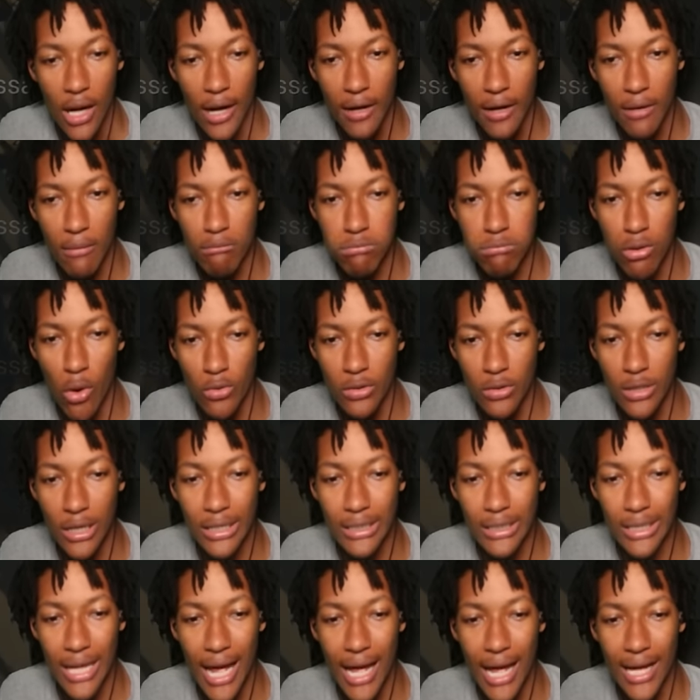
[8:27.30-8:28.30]
done broke the
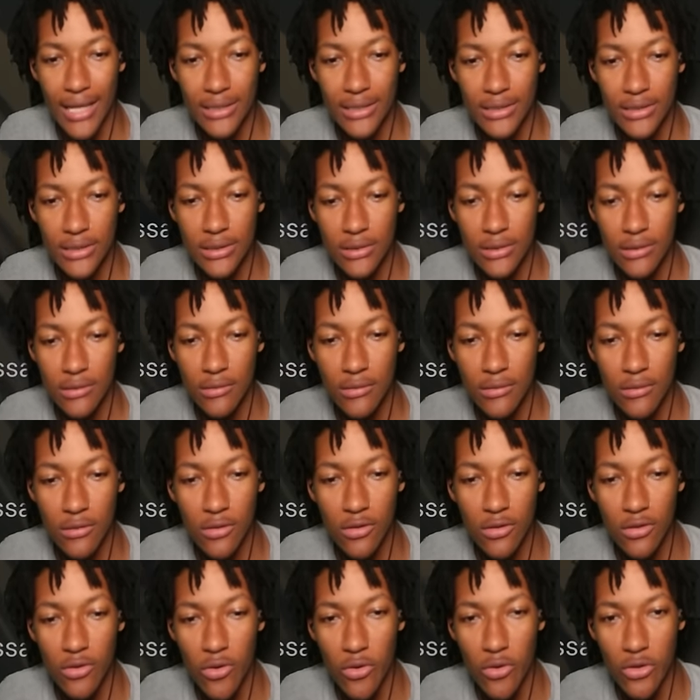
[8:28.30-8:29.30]
glass.
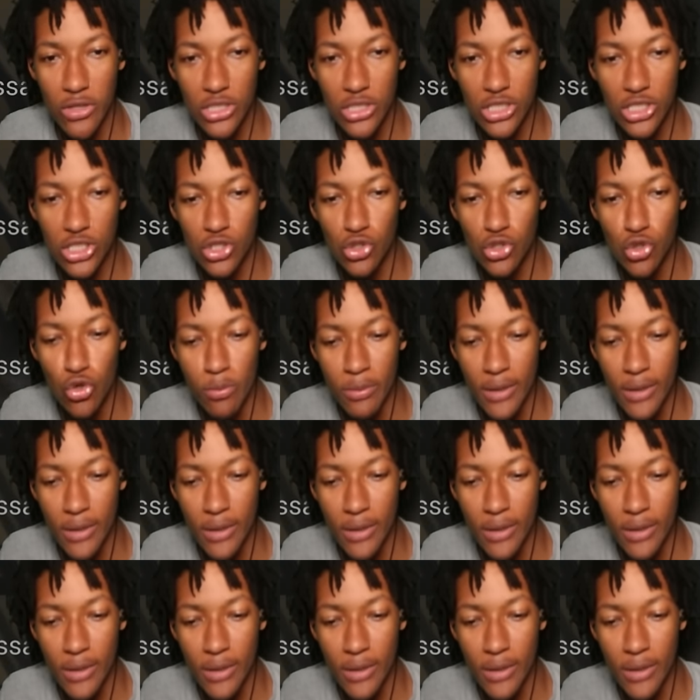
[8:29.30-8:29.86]
Look at all these soup